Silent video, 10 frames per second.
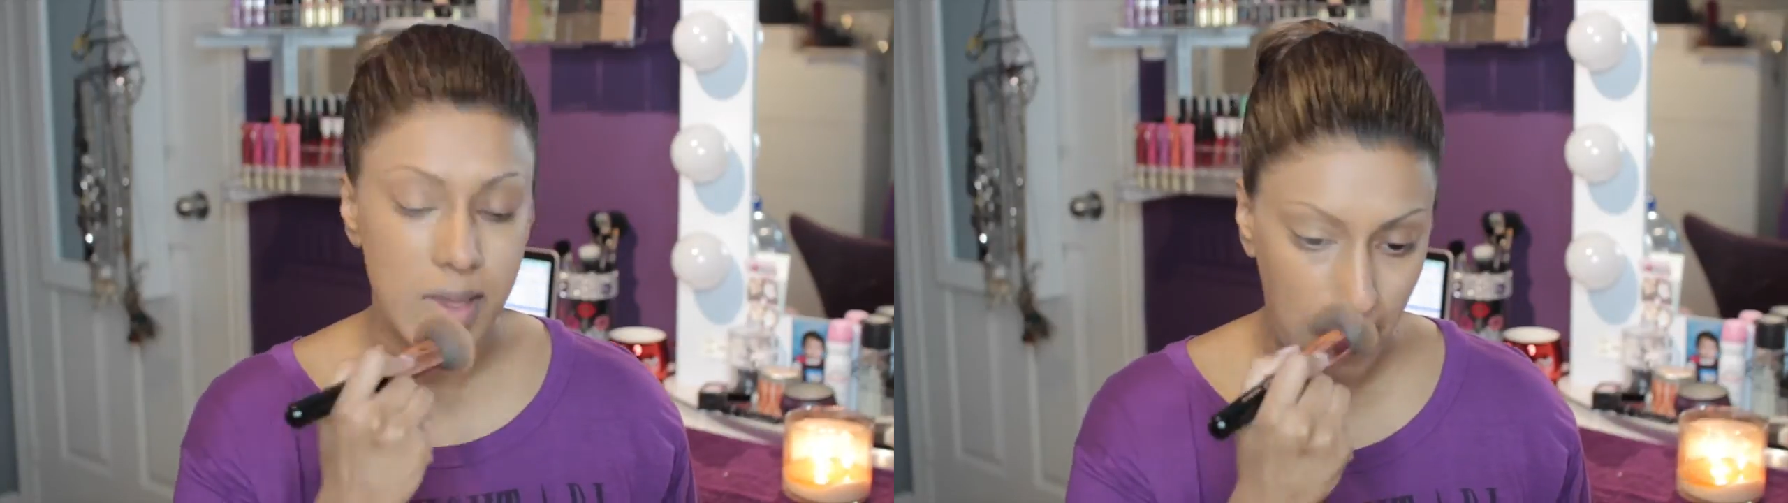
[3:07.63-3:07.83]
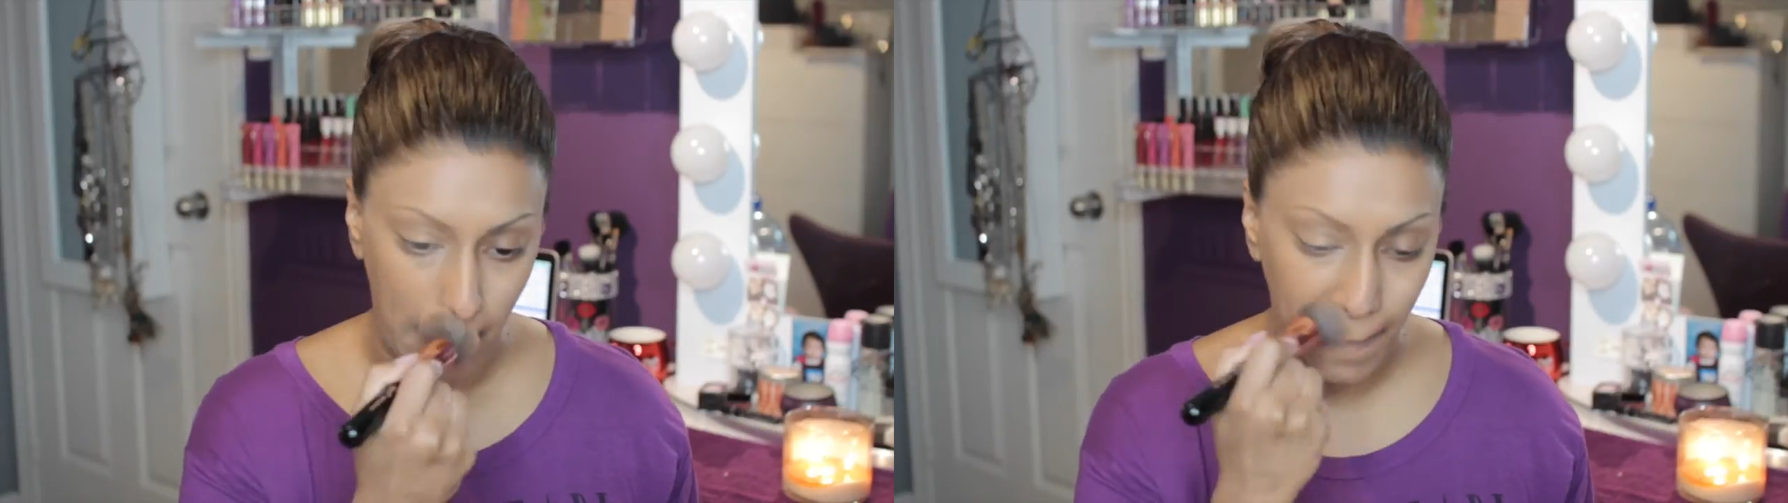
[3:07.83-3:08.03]

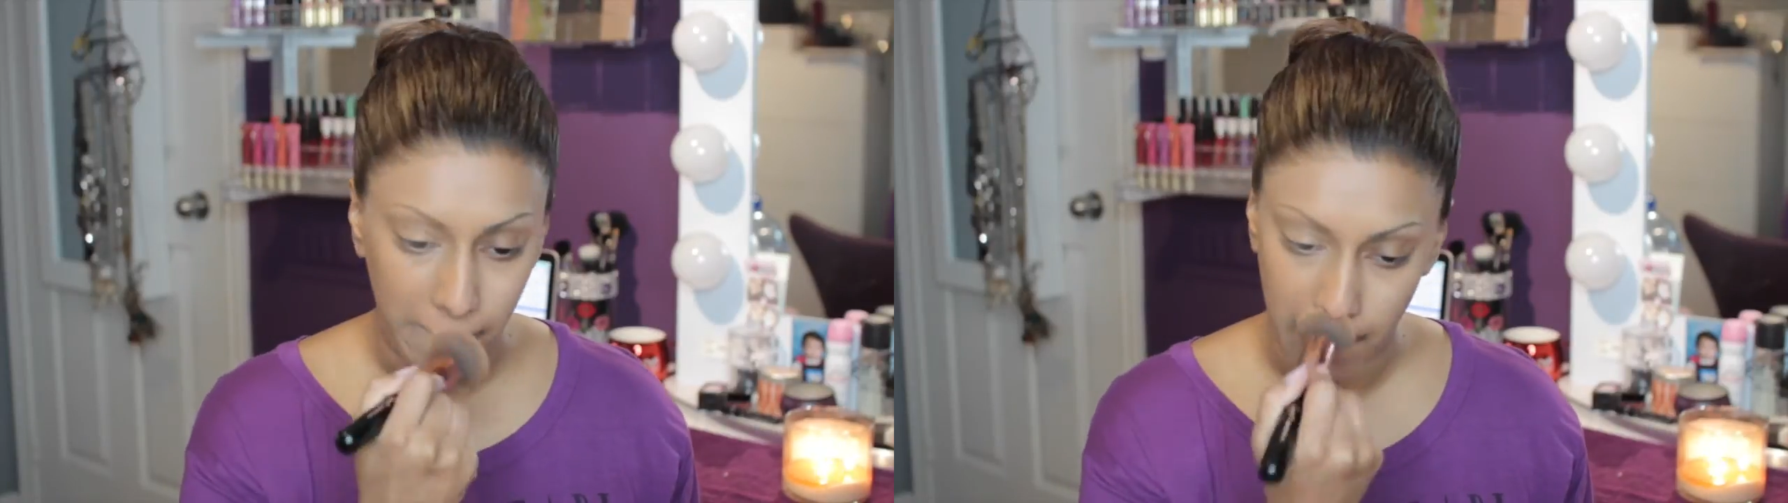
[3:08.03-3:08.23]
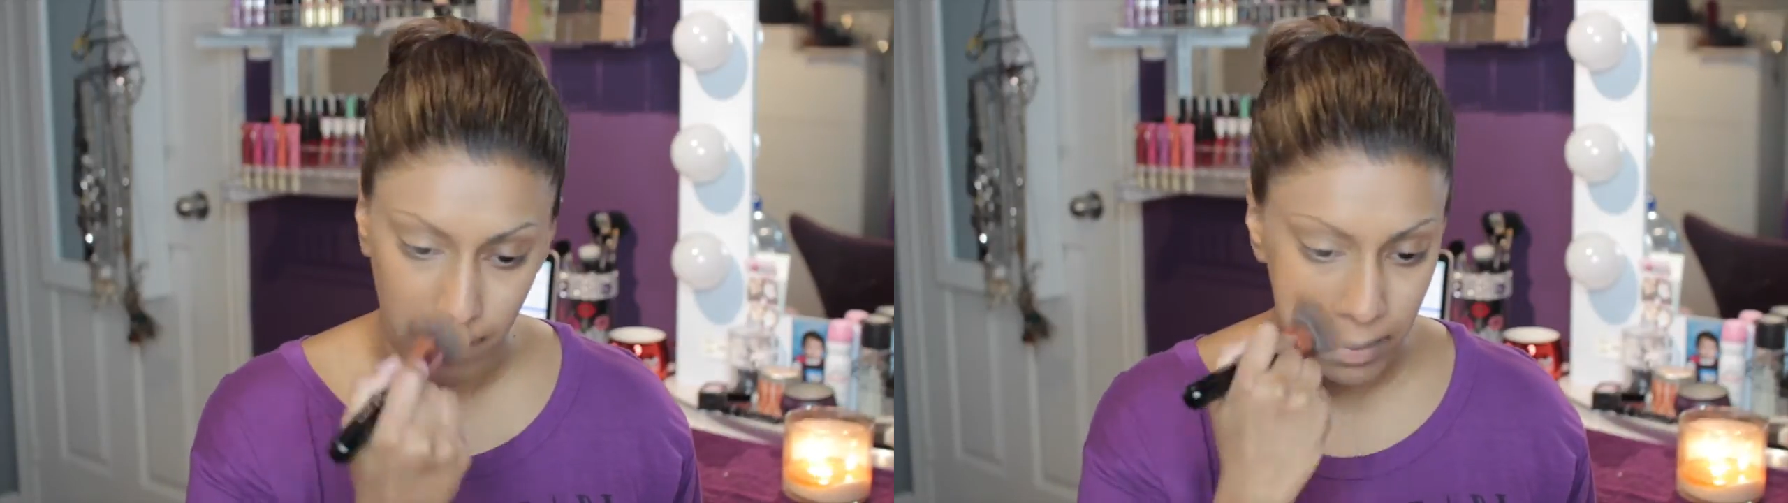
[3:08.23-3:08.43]
anybody
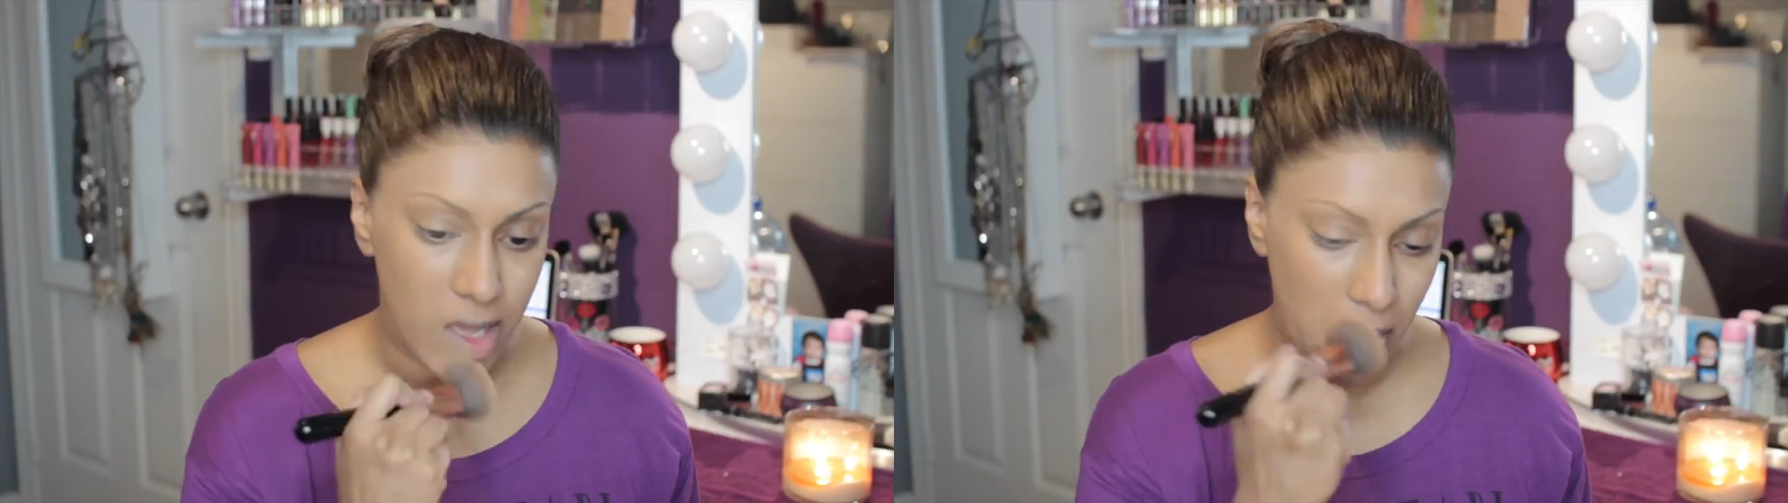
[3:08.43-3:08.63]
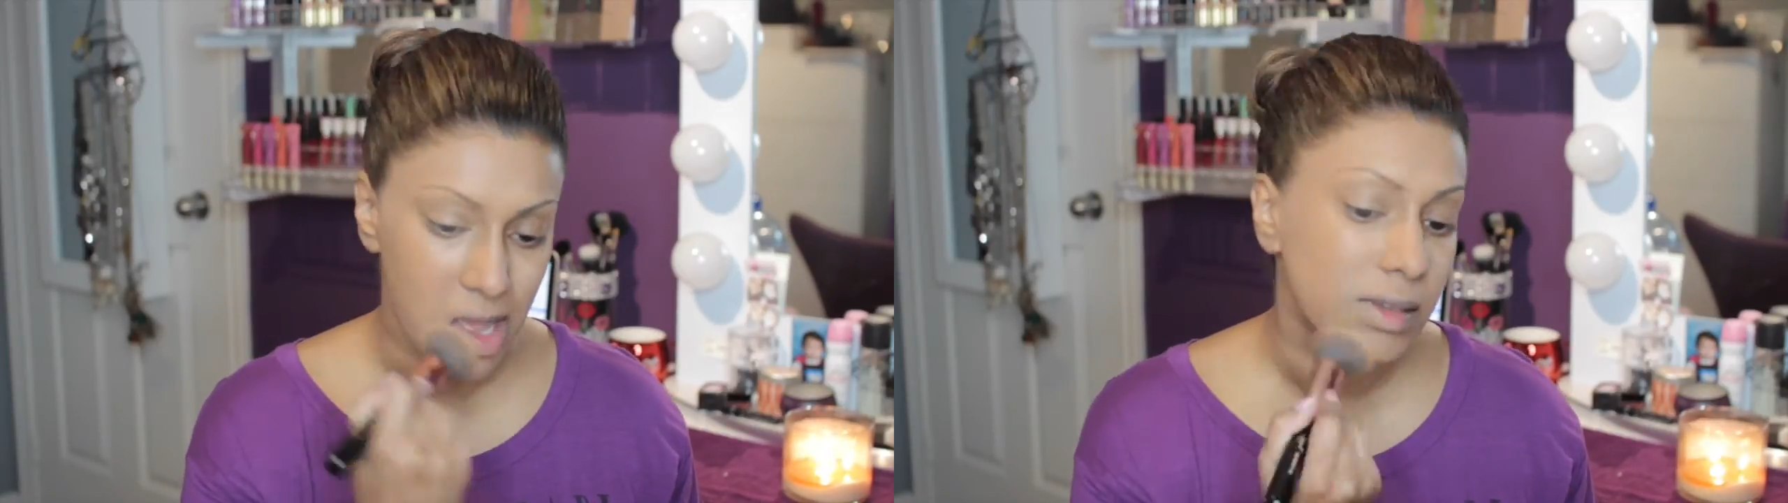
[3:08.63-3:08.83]
who
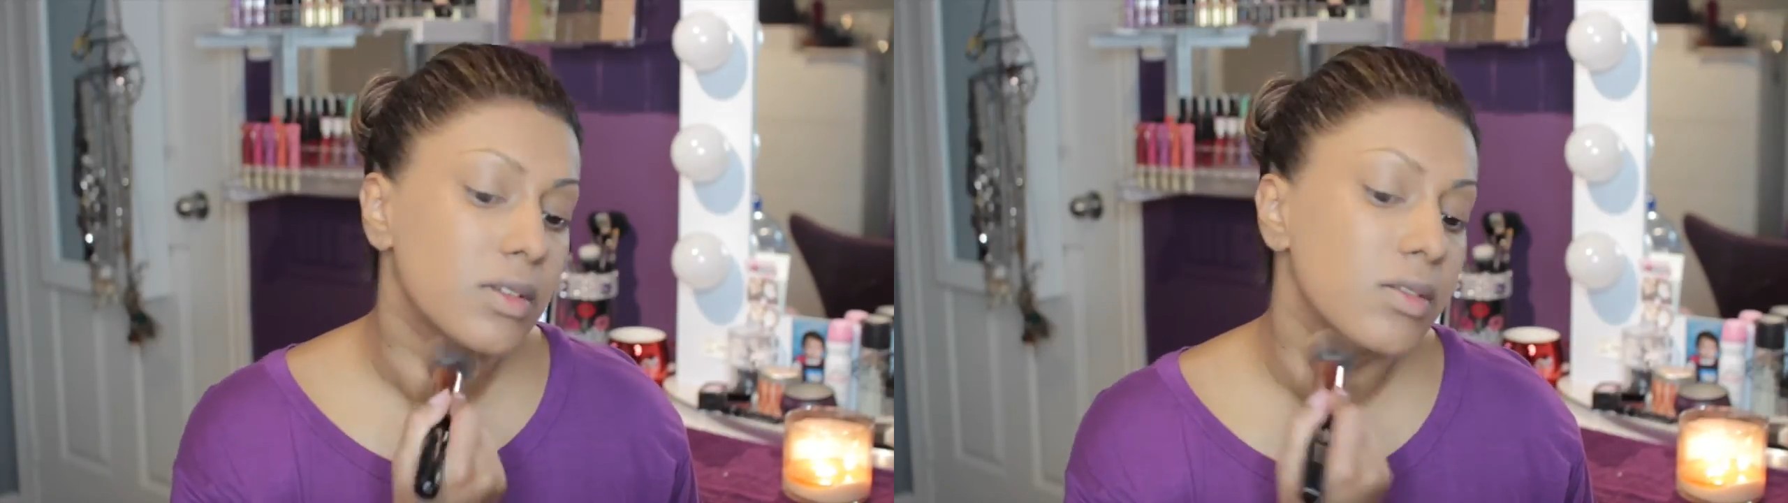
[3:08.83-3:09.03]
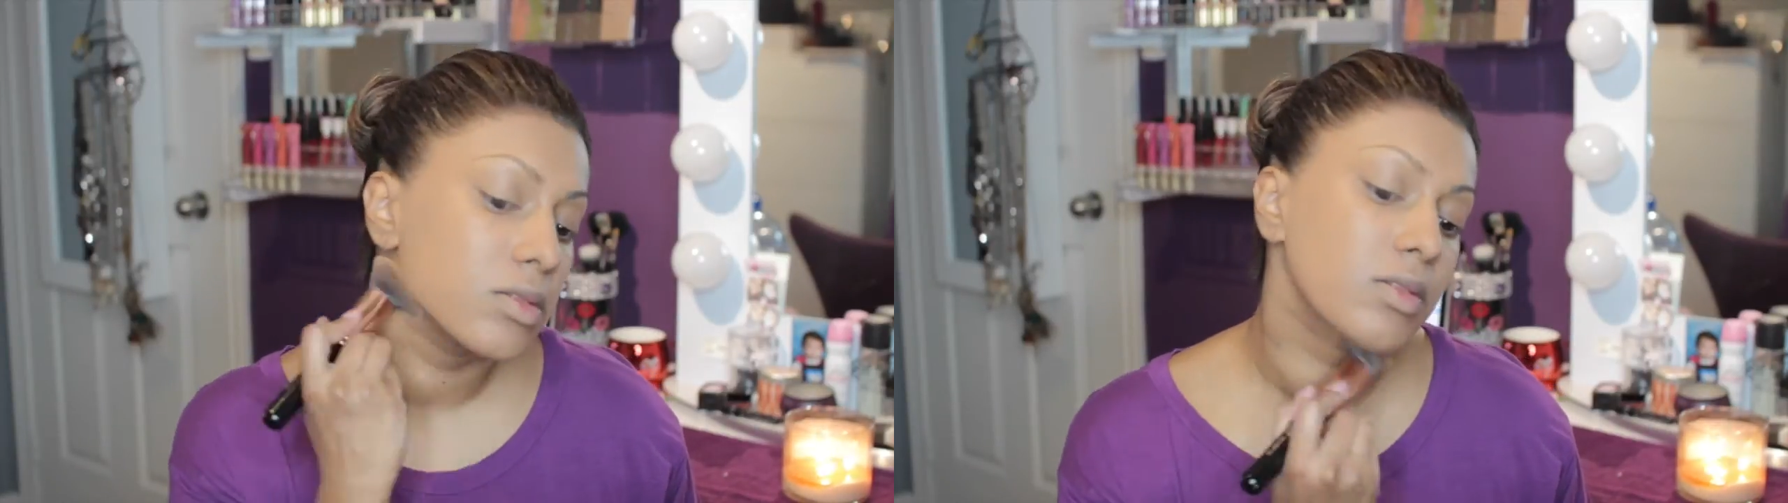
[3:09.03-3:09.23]
has
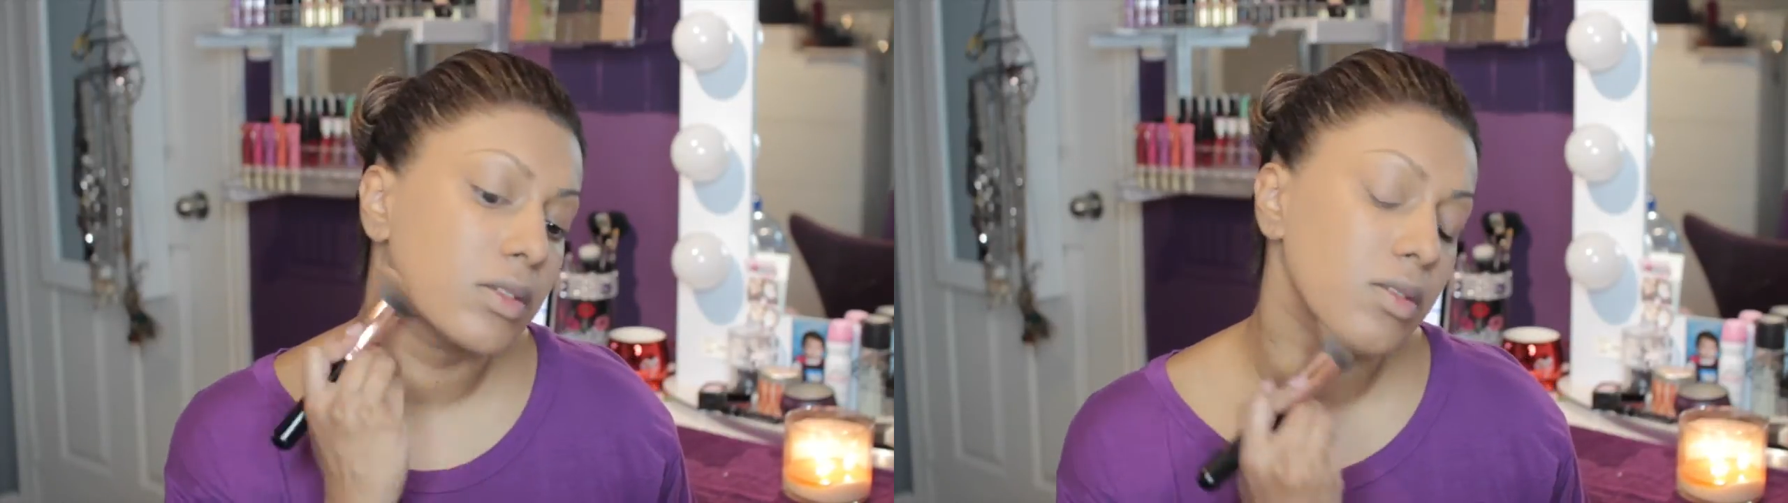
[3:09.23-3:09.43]
oily skin.